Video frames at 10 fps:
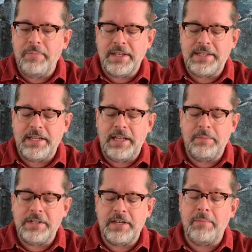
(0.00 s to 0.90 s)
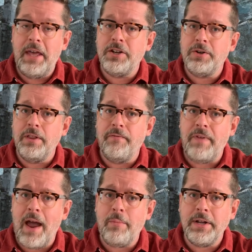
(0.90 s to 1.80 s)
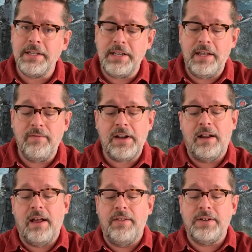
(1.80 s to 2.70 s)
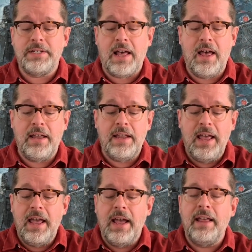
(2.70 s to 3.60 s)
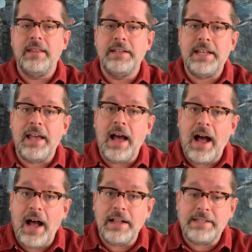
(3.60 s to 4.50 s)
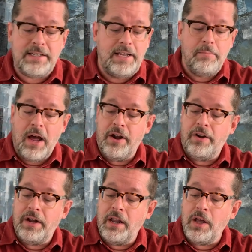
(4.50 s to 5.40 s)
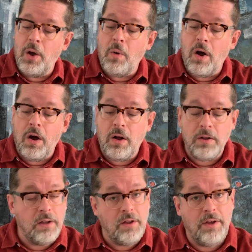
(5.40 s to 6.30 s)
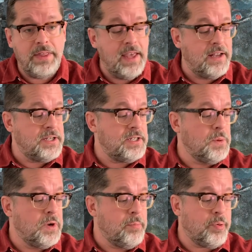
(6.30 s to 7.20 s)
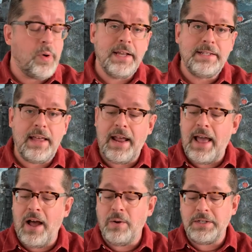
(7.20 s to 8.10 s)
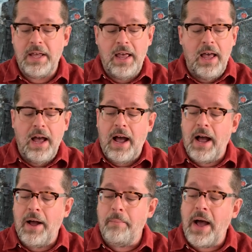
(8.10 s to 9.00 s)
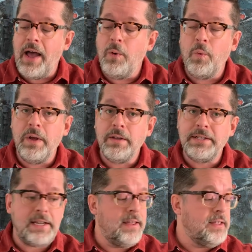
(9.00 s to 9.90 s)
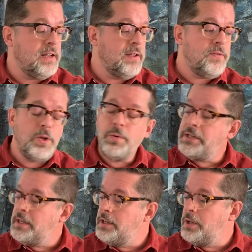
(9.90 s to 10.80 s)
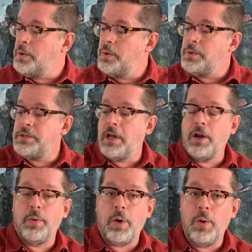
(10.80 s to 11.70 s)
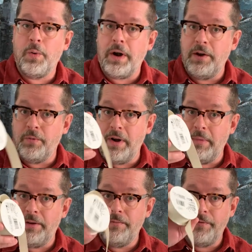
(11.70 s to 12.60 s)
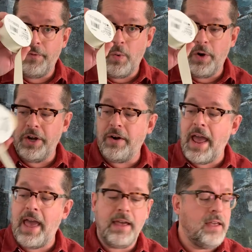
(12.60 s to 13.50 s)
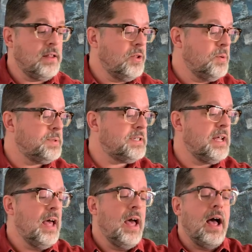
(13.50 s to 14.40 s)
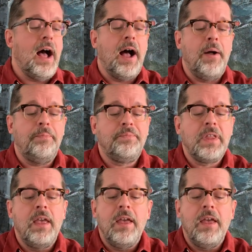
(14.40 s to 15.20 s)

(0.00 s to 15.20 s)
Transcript: up the seams and to make sure the fabric is even on either side. And then take a hot steam iron and go all along the edges. You wanna press that out. Um, I will say that if you did use a grosgrain ribbon for your hanging loops, um,